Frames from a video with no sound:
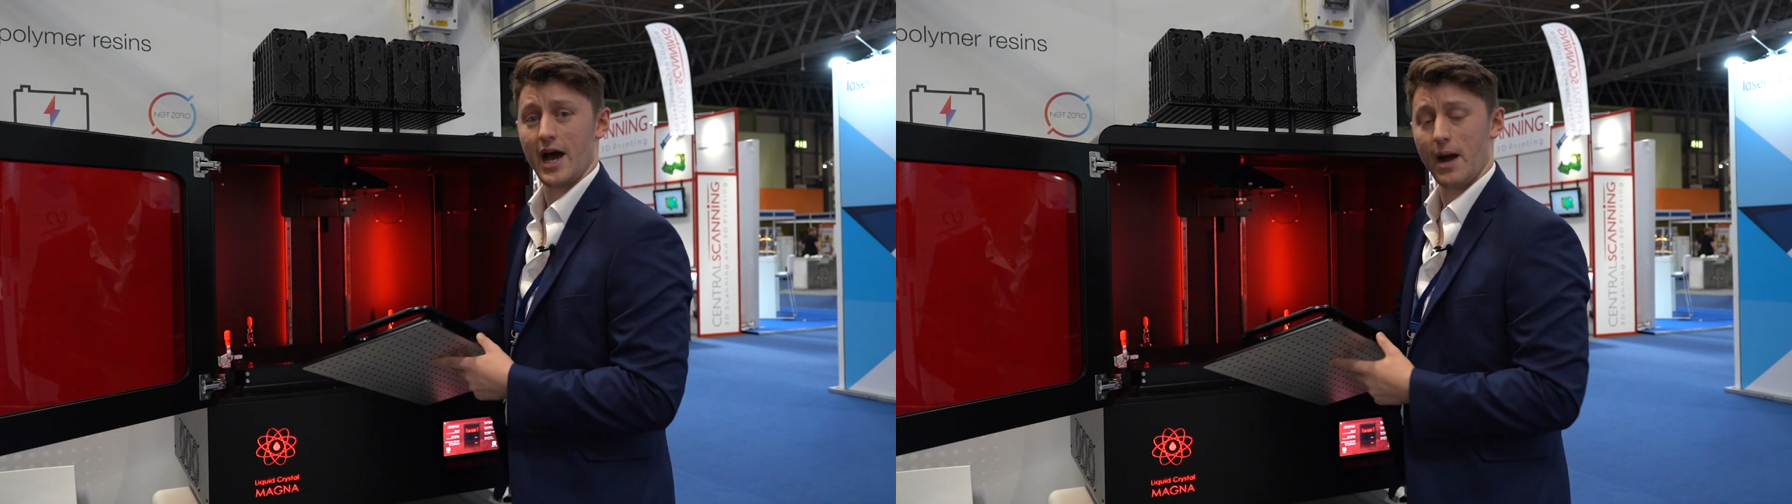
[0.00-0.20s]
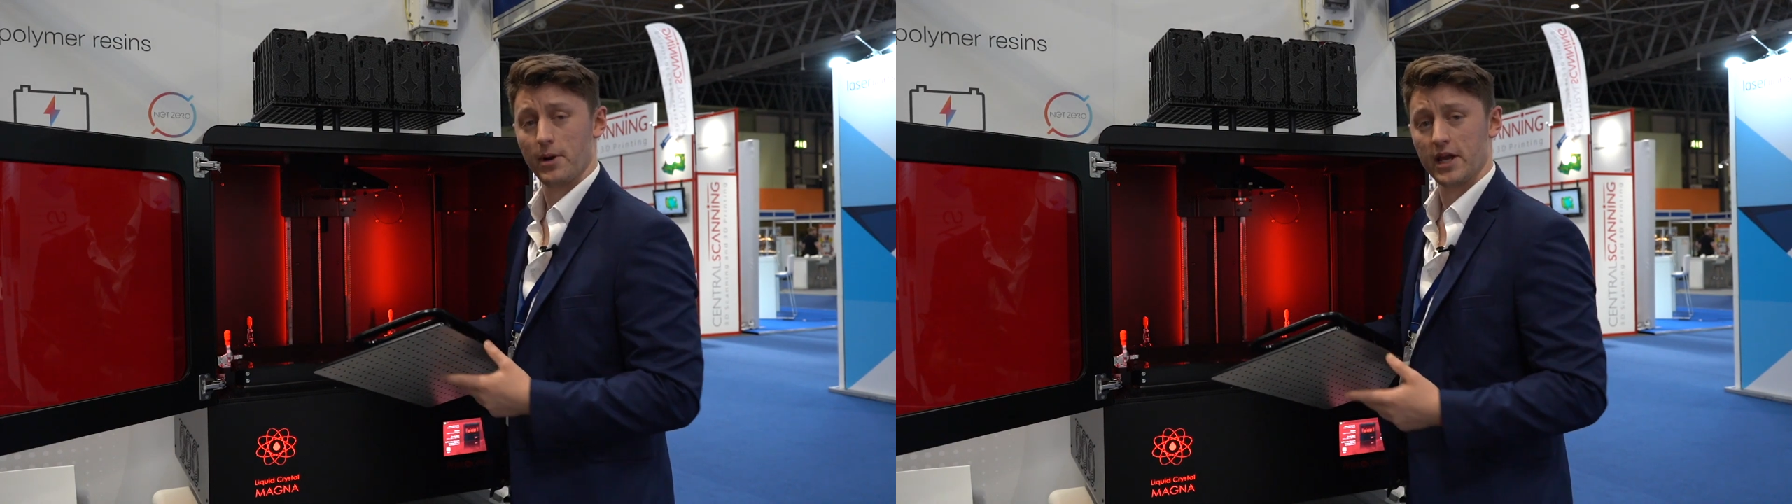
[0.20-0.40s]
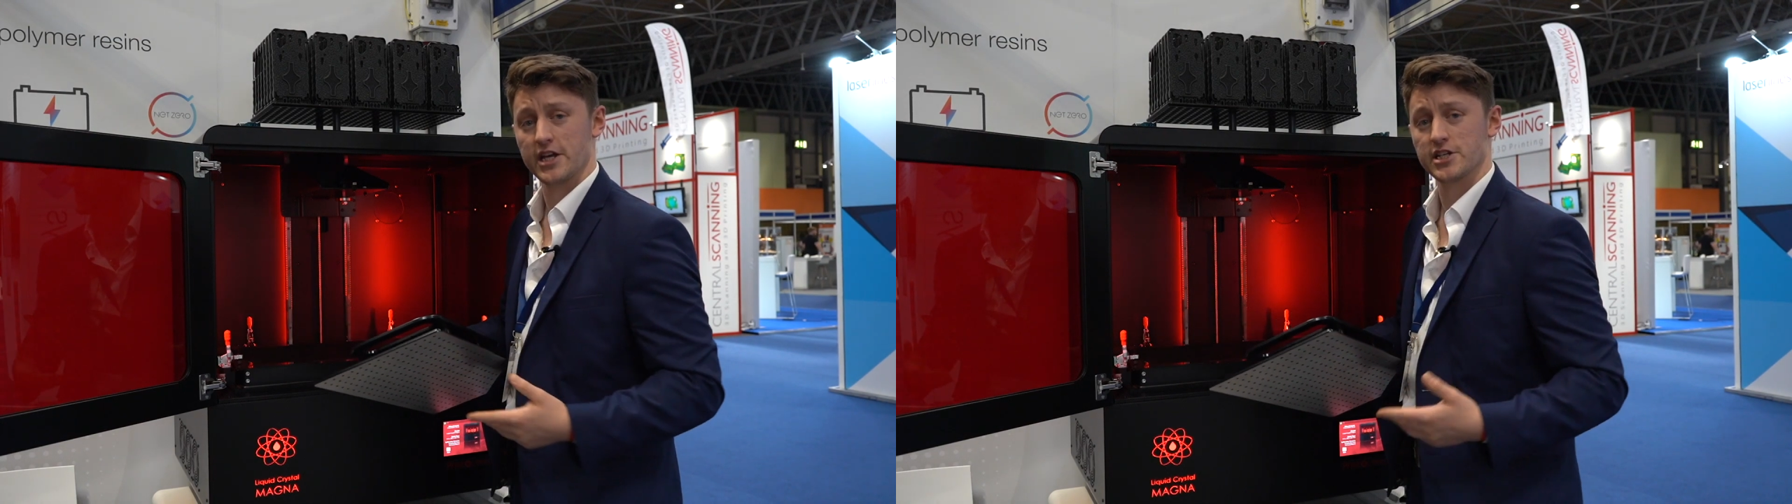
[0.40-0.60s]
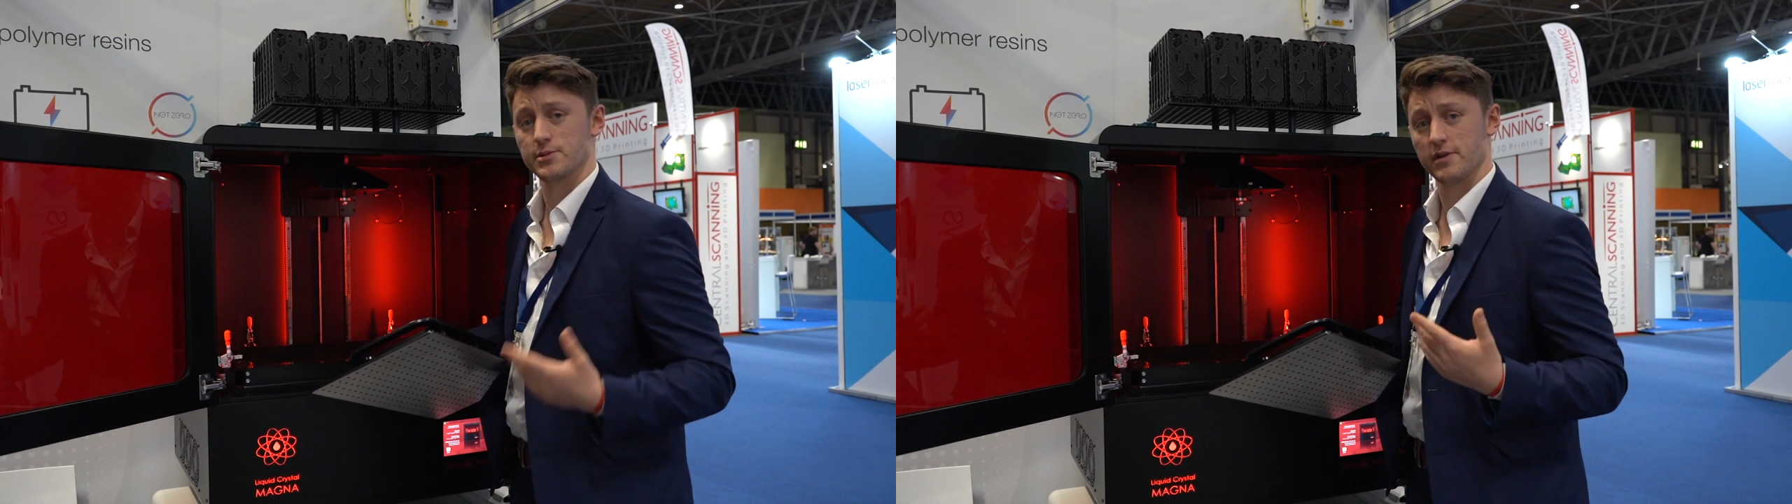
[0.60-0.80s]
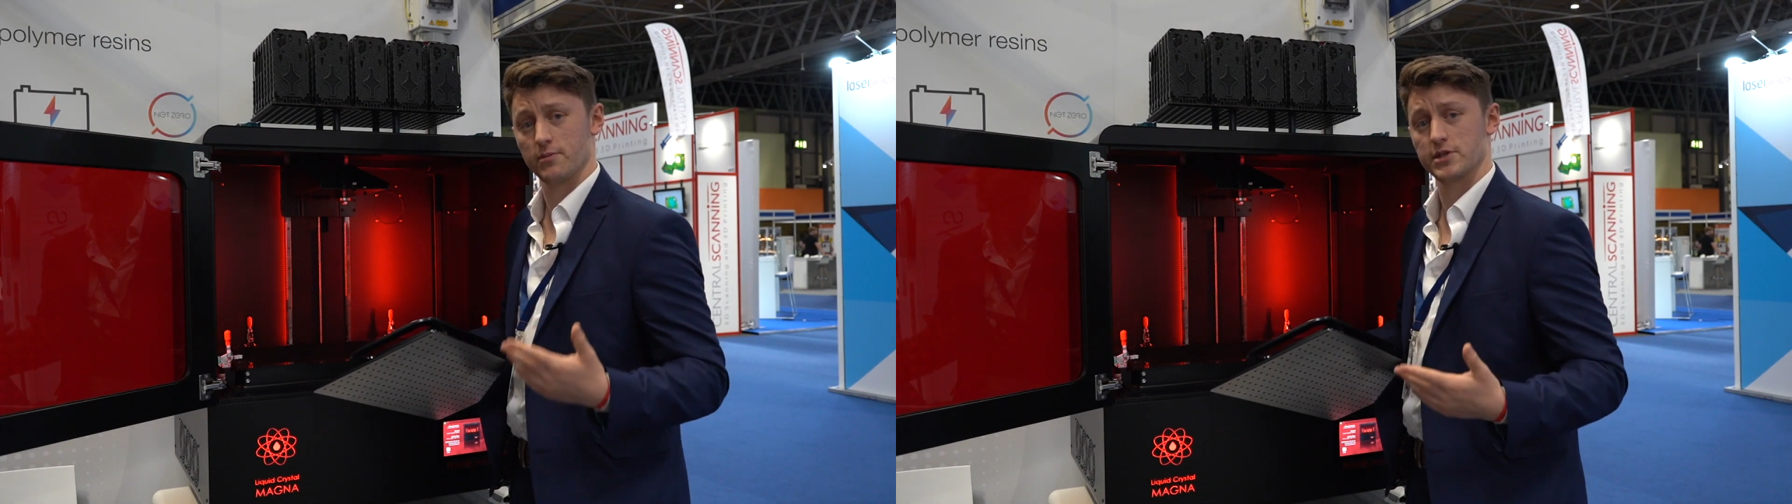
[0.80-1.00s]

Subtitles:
applications to